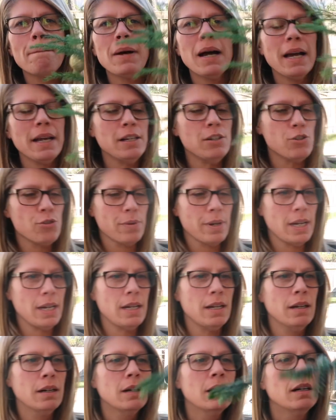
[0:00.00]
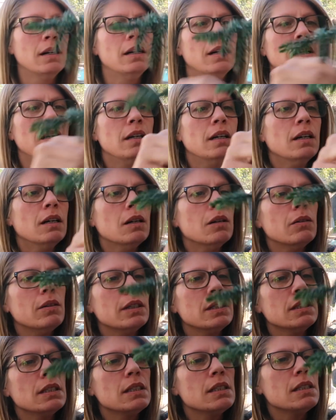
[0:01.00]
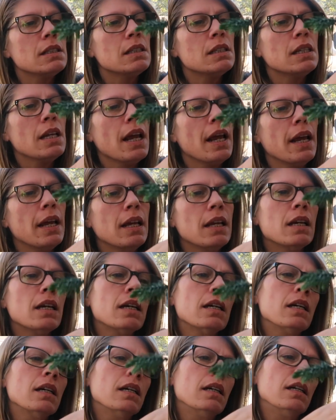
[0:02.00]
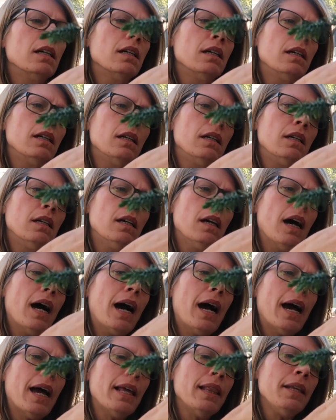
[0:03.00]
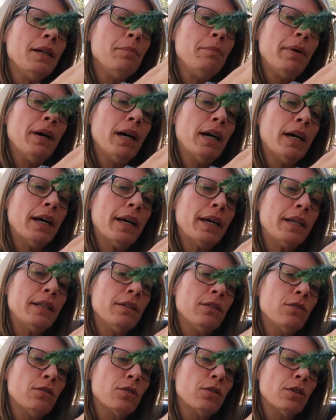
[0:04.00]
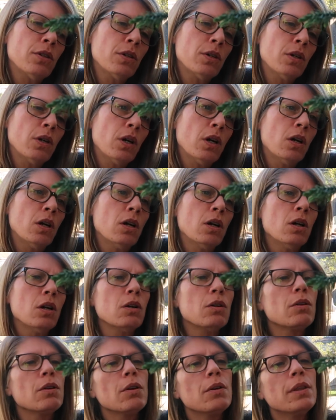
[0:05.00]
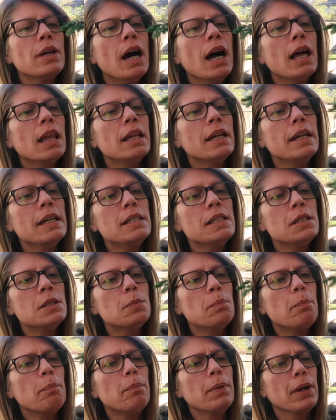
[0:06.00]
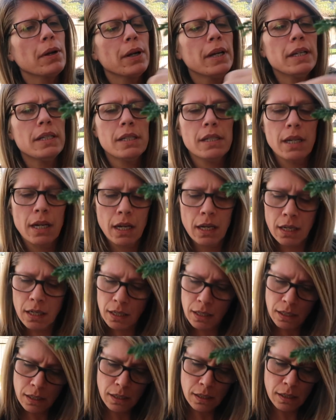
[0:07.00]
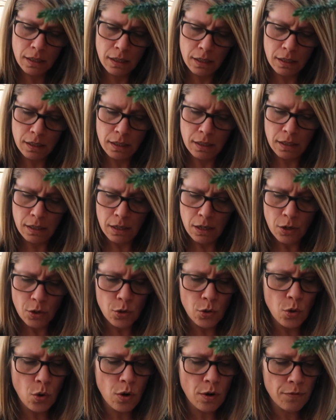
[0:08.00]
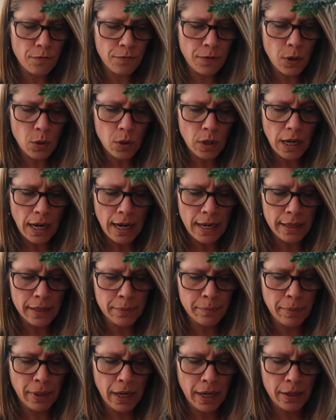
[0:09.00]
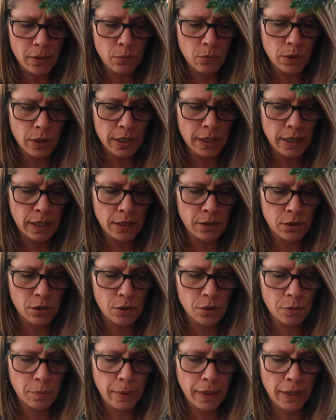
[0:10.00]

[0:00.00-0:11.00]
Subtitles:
pine tree. And let's take Island Pines, Grow the Holiday Spirit. Norfolk Island pine wood is used